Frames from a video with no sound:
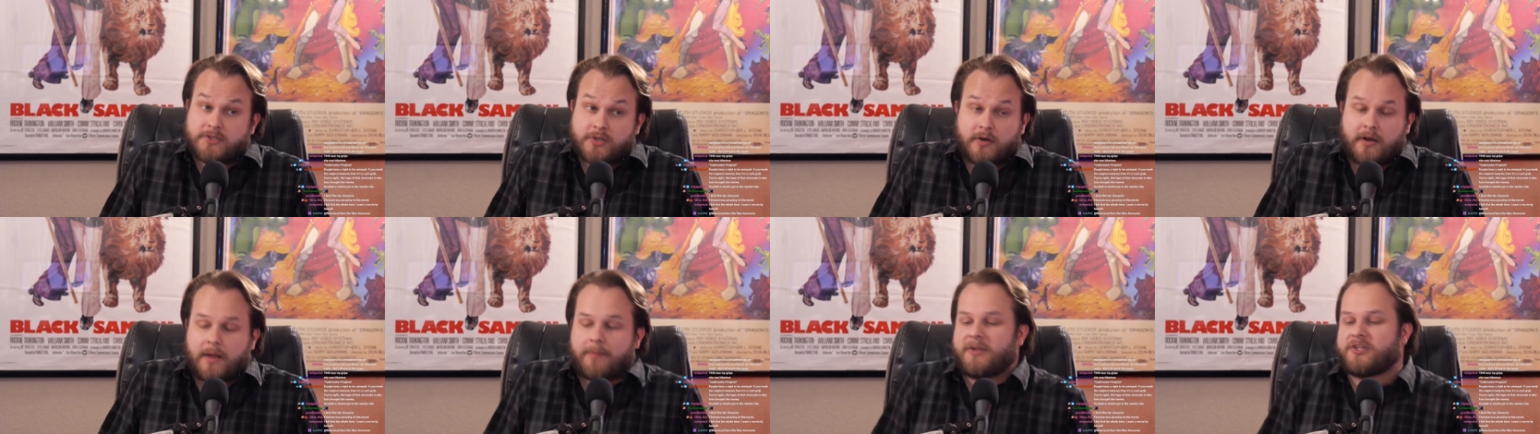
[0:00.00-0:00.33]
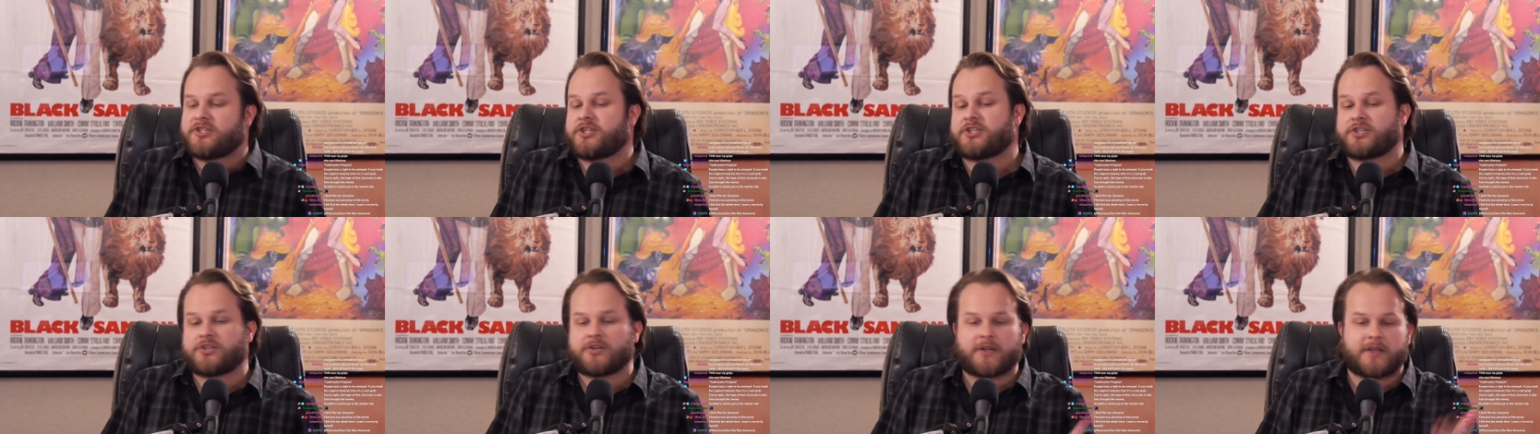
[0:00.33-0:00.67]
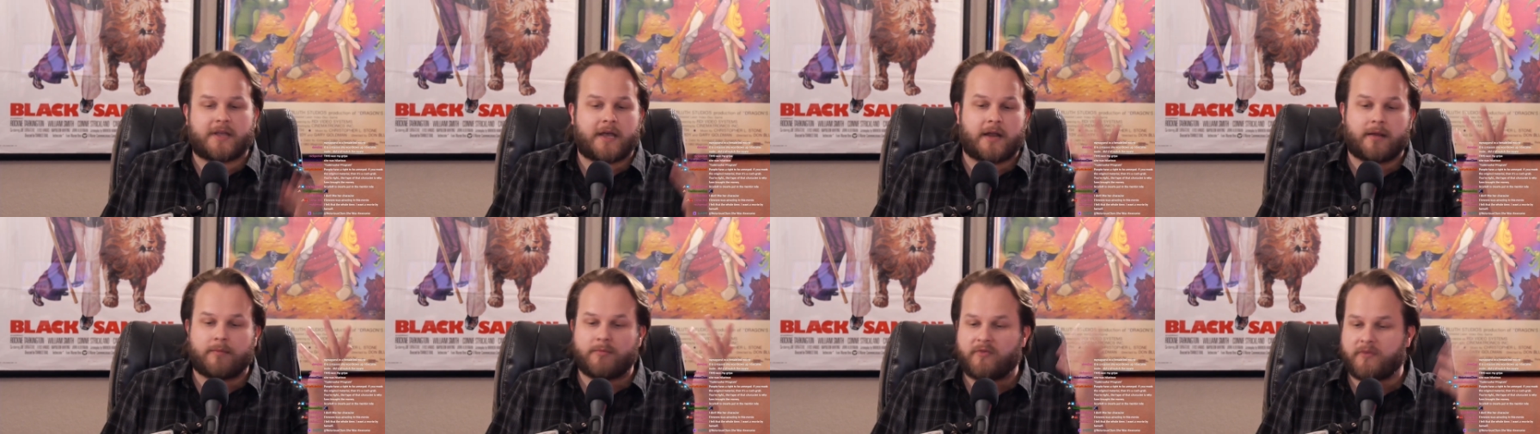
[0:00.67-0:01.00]
it dirt. I mean, she should
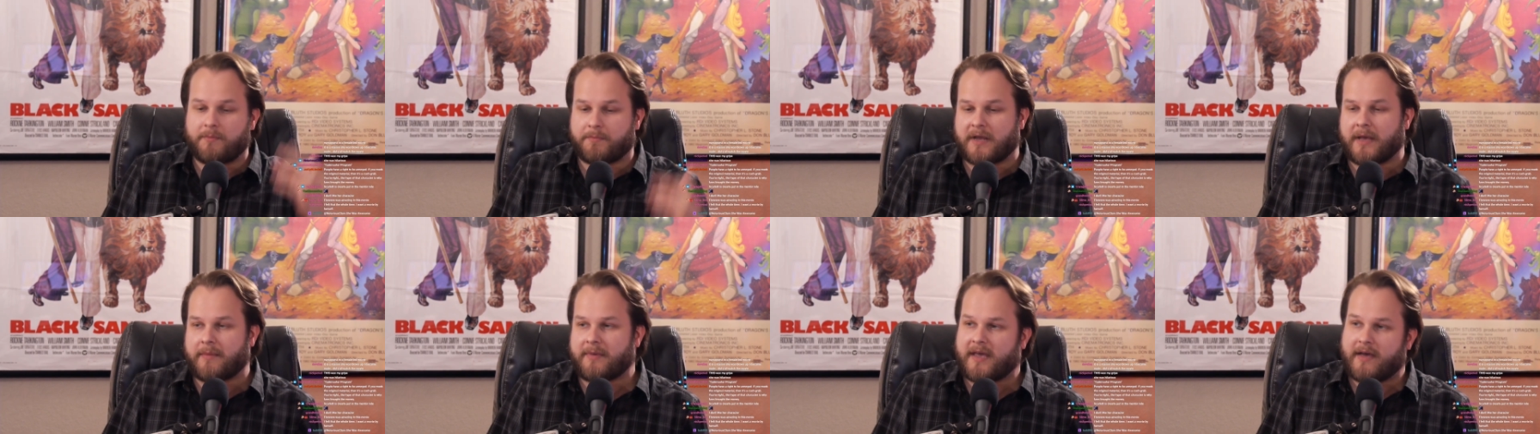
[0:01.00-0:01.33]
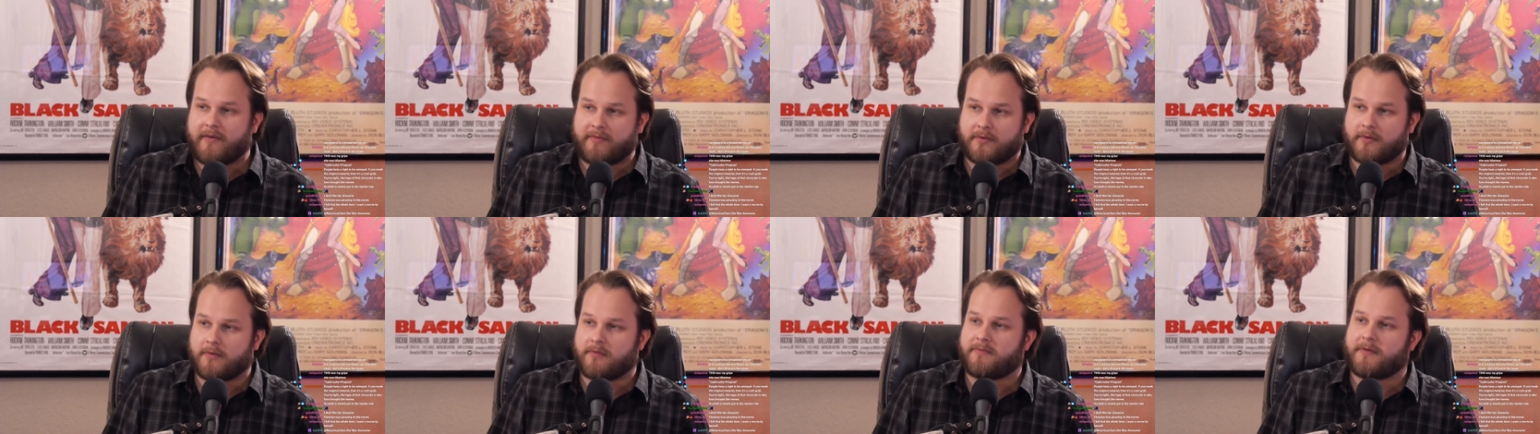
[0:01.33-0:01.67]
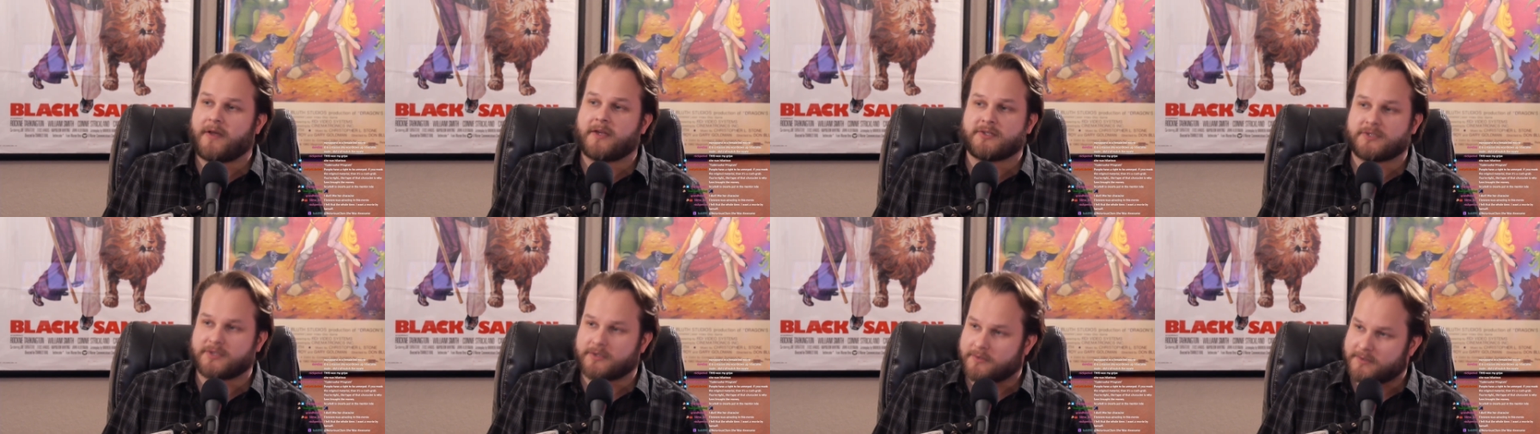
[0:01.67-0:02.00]
have got a movie probably after
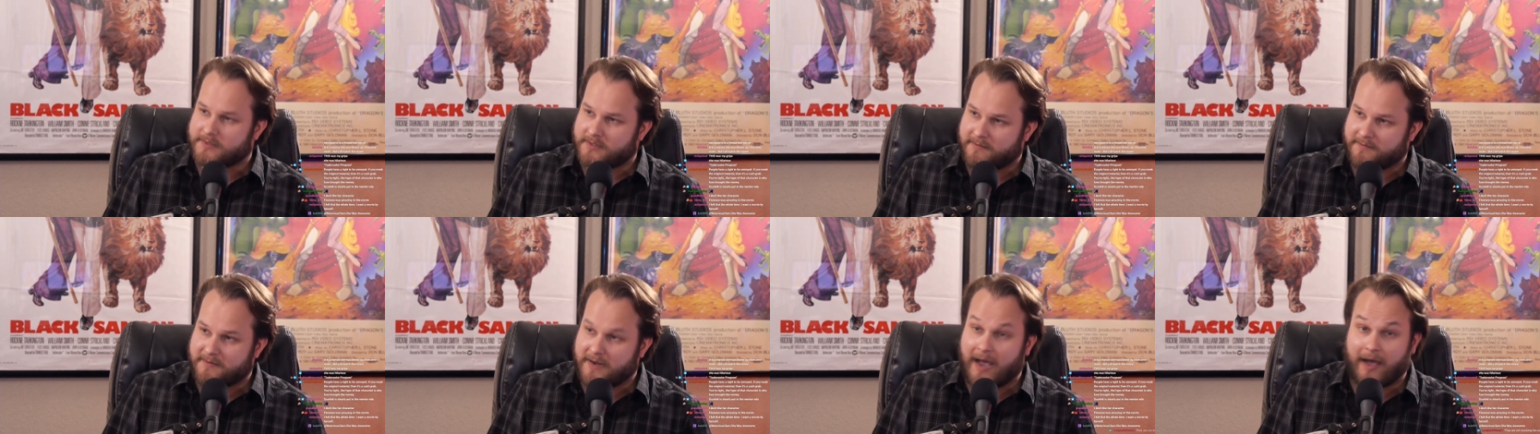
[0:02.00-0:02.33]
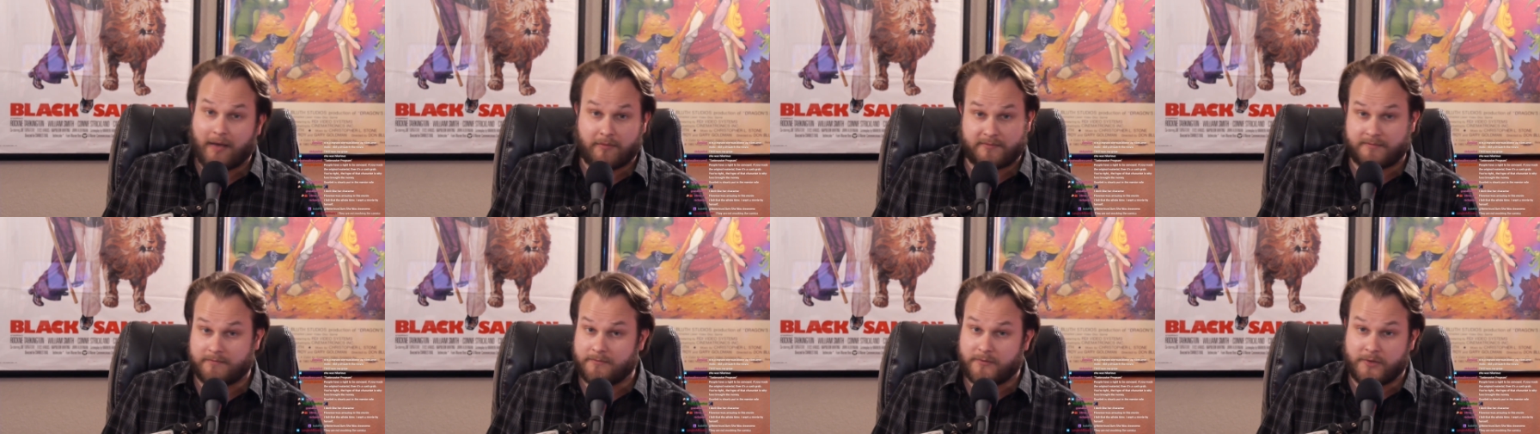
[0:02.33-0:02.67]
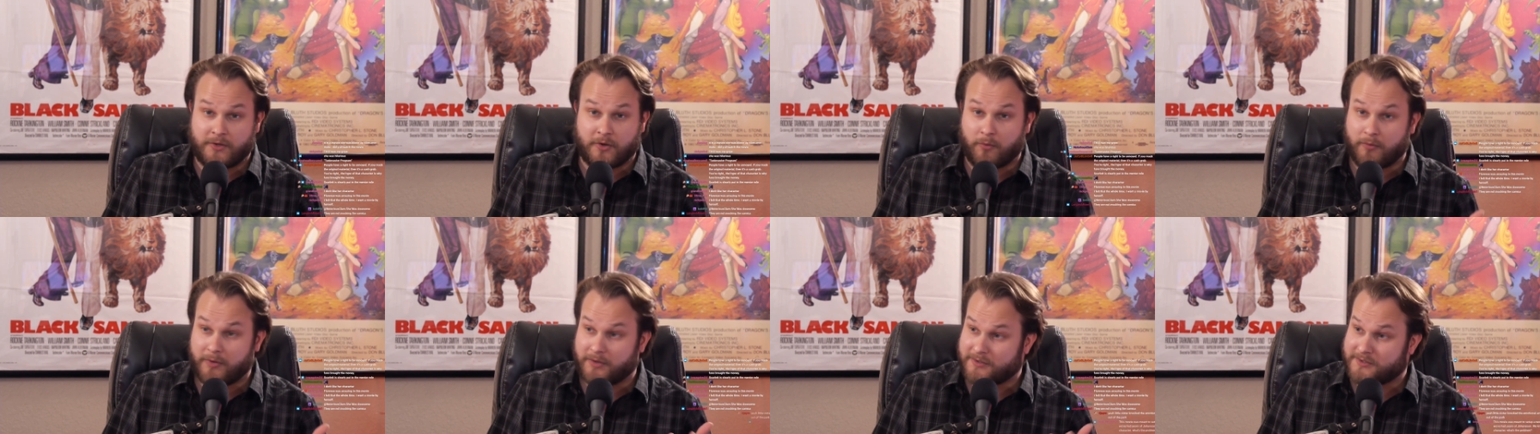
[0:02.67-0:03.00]
Avengers, if not,
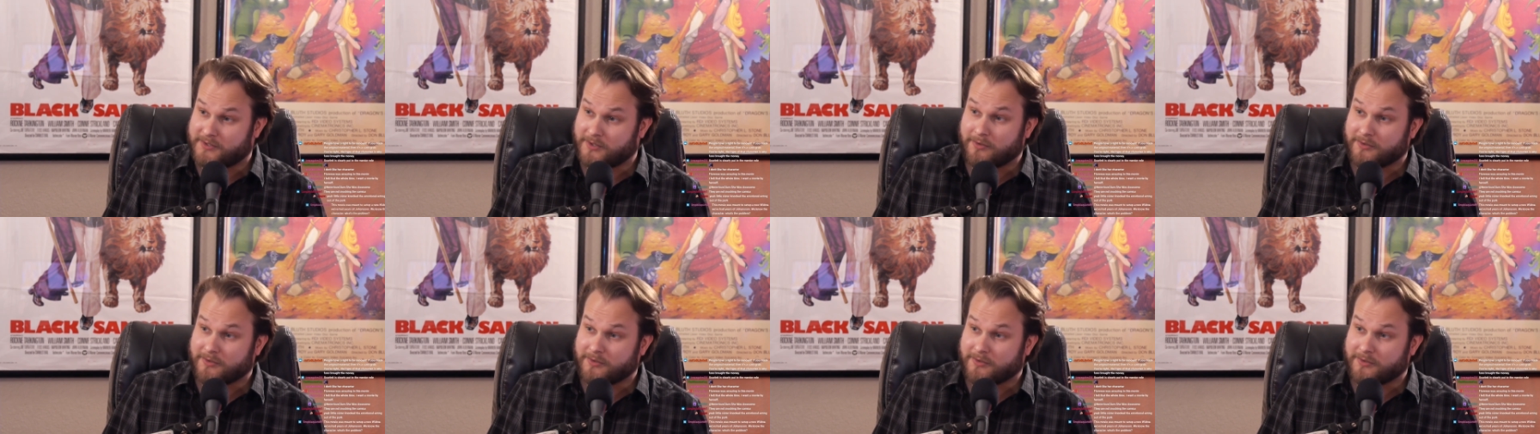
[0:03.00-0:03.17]
you know, Winter